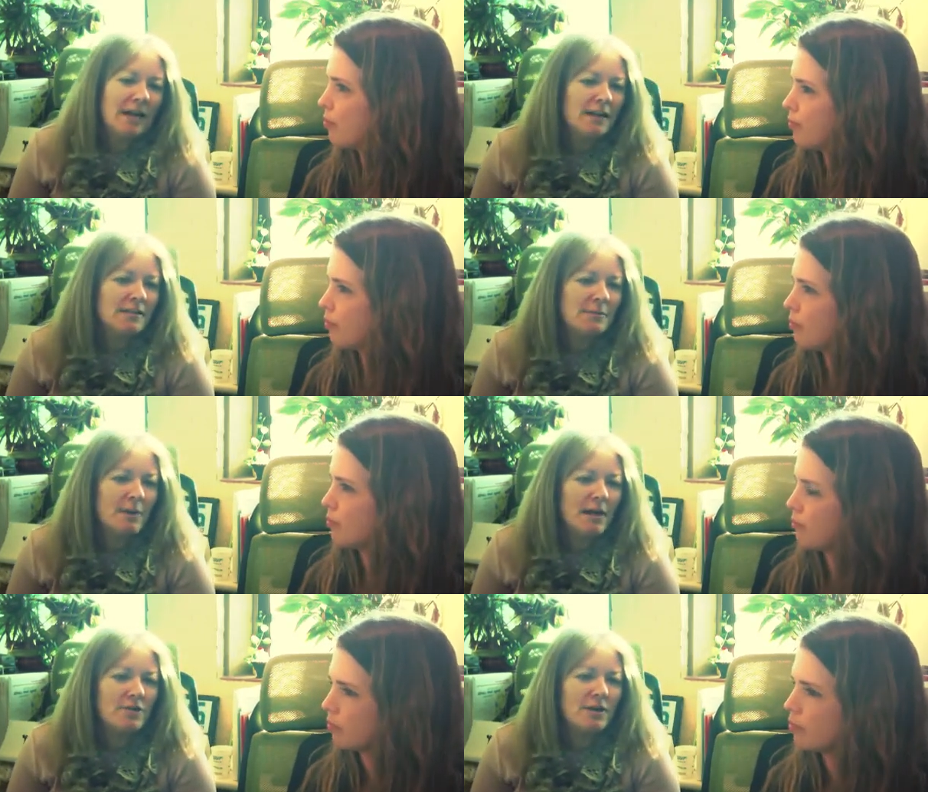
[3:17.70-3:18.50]
Speaker 1: Allison
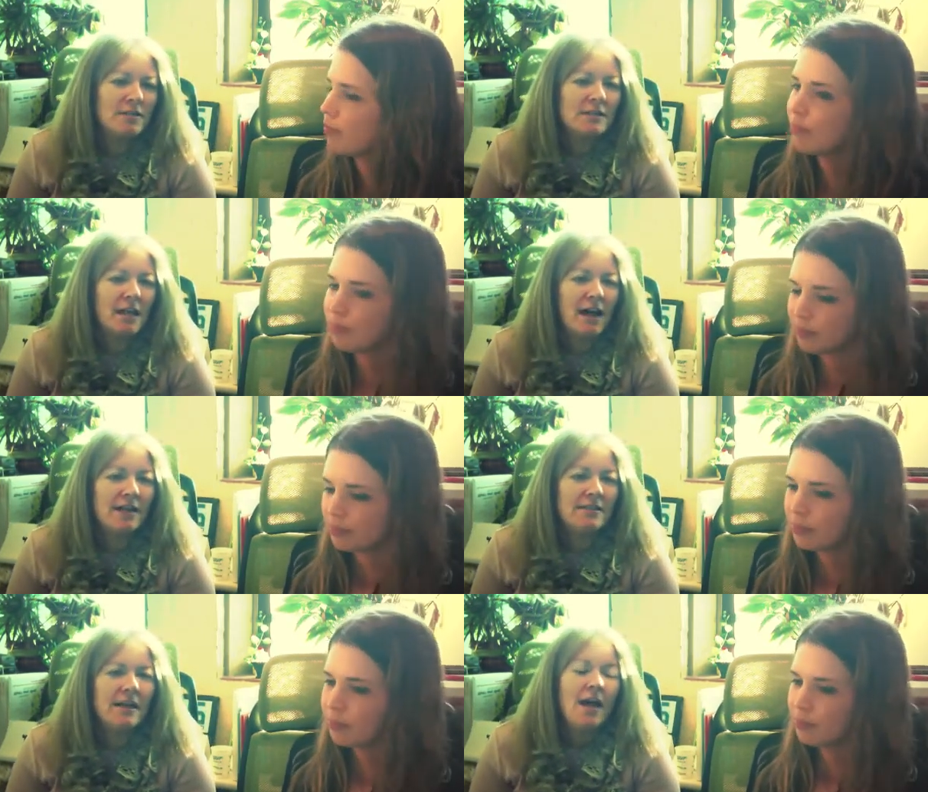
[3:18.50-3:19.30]
Mondrak's
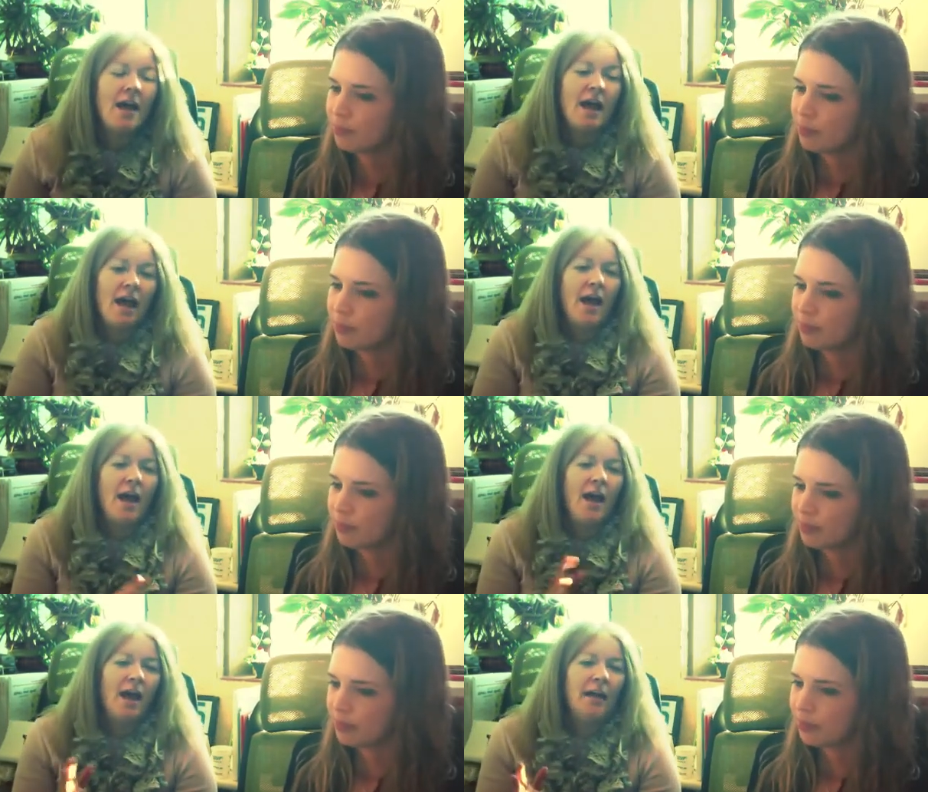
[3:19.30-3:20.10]
class,
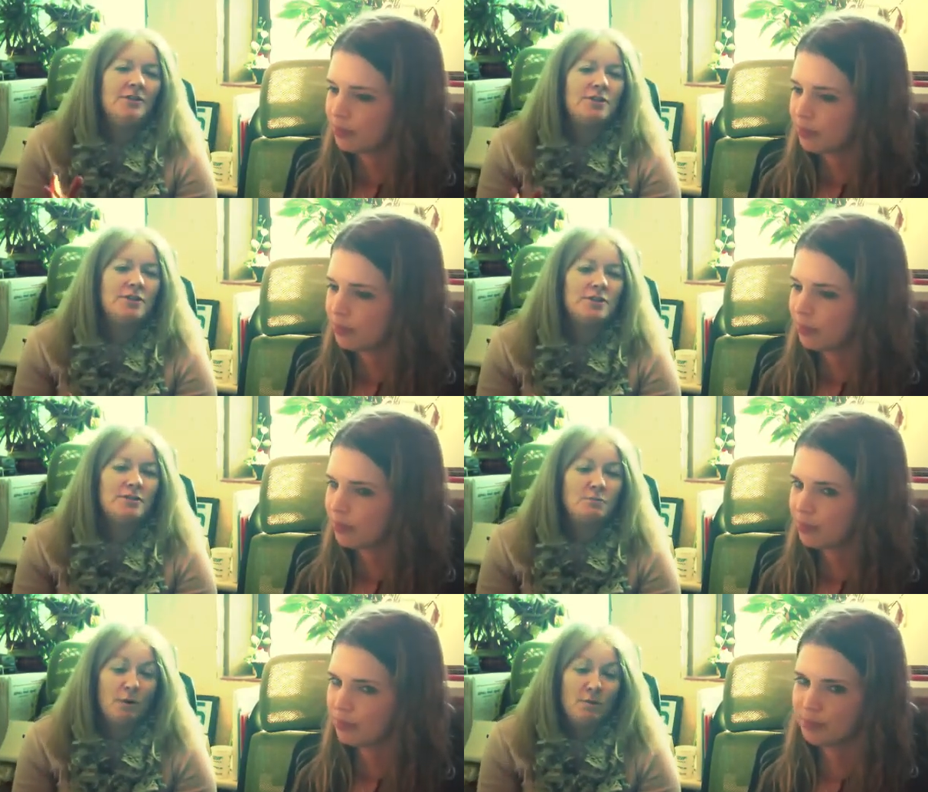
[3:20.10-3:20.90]
and she,
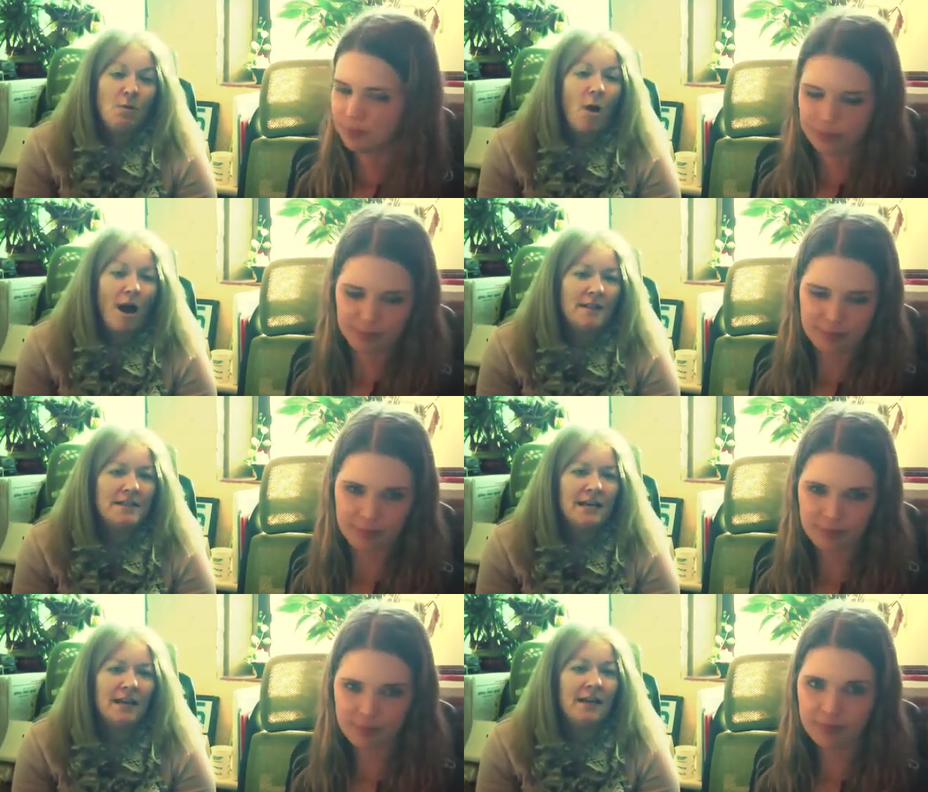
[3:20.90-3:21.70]
when we
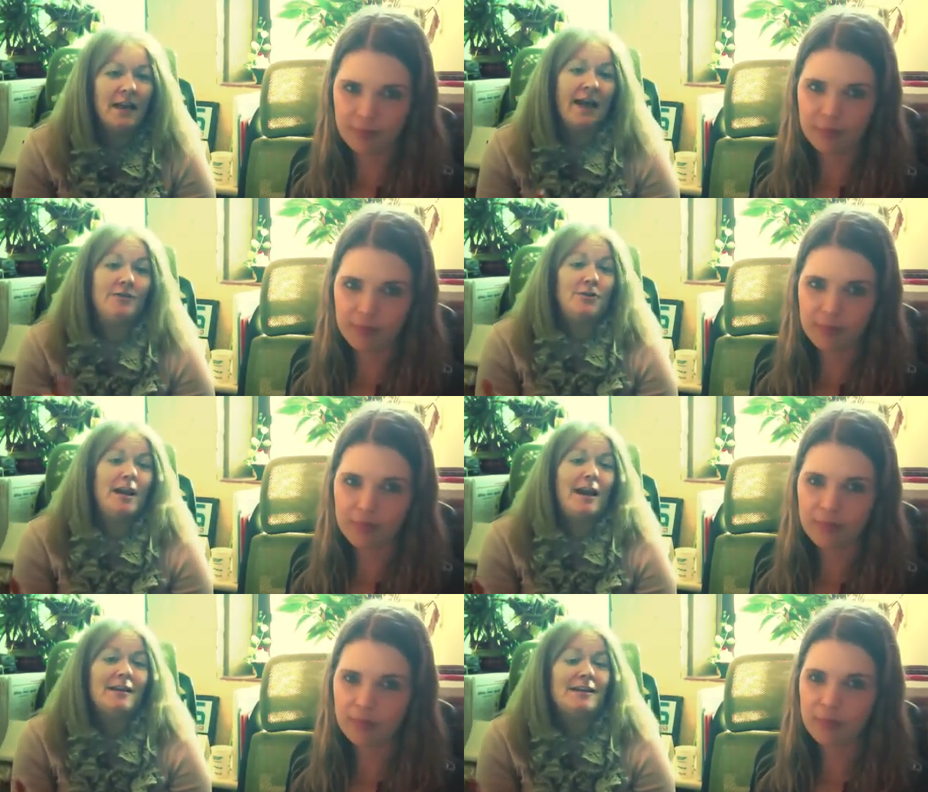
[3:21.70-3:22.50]
walked in,
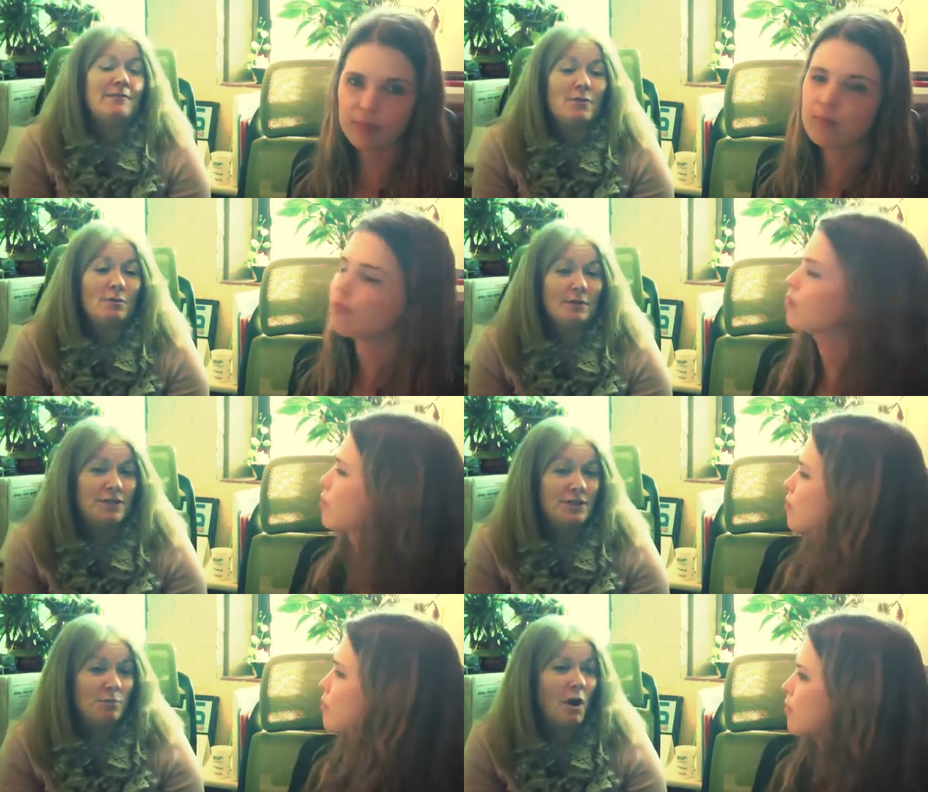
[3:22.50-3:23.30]
actually I didn't even know
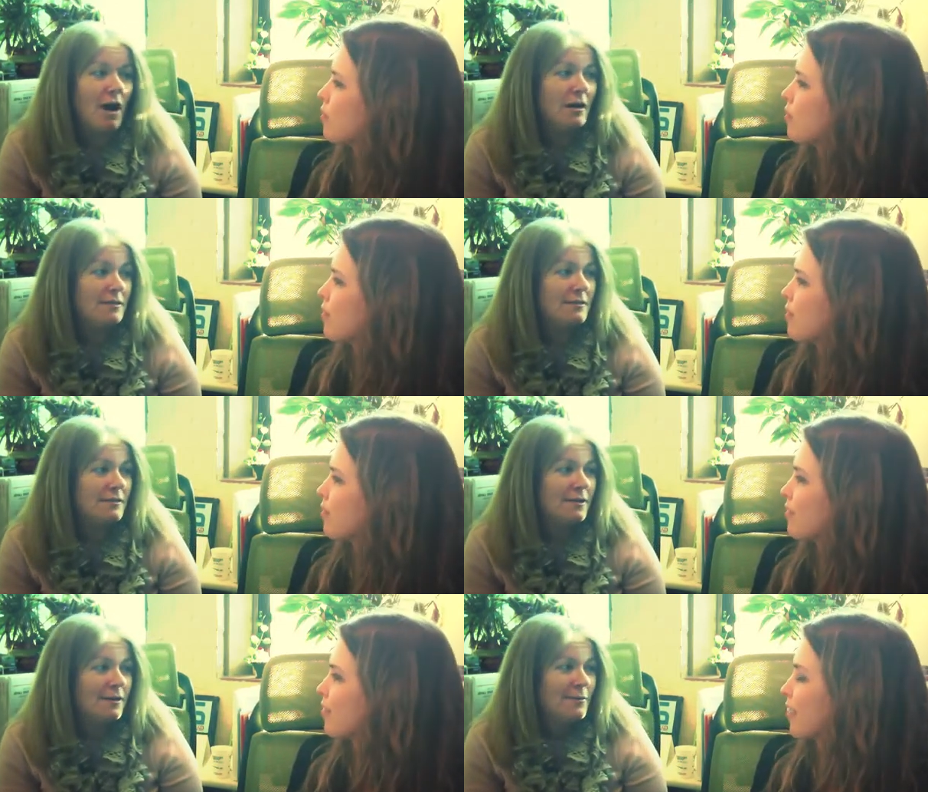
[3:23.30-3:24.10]
where she
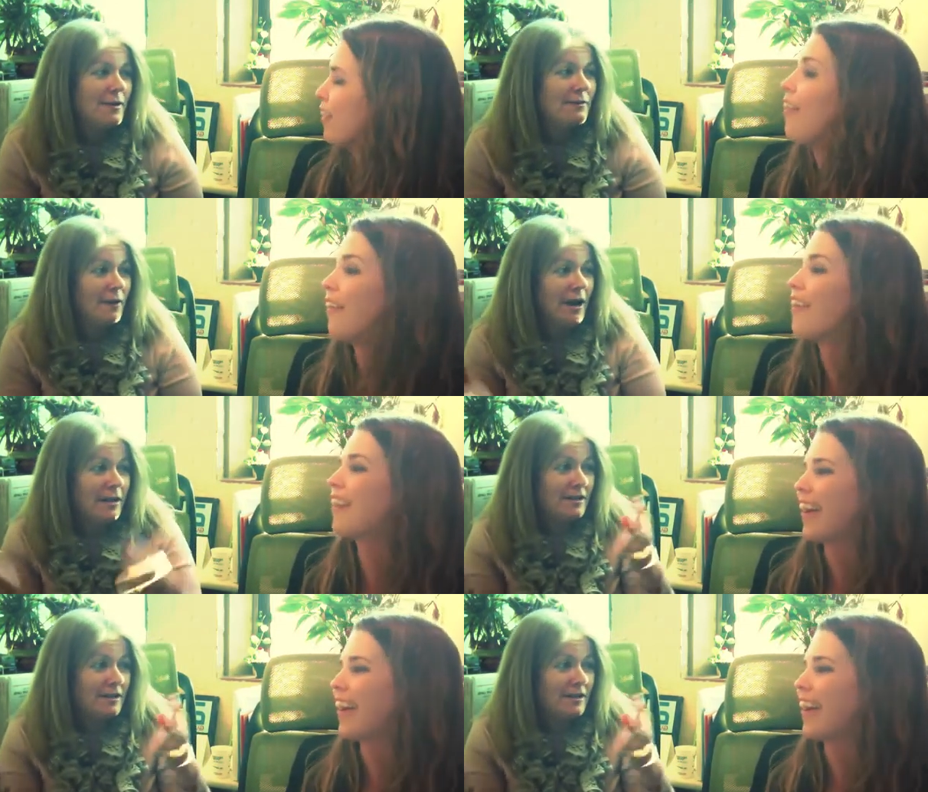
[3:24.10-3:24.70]
was right?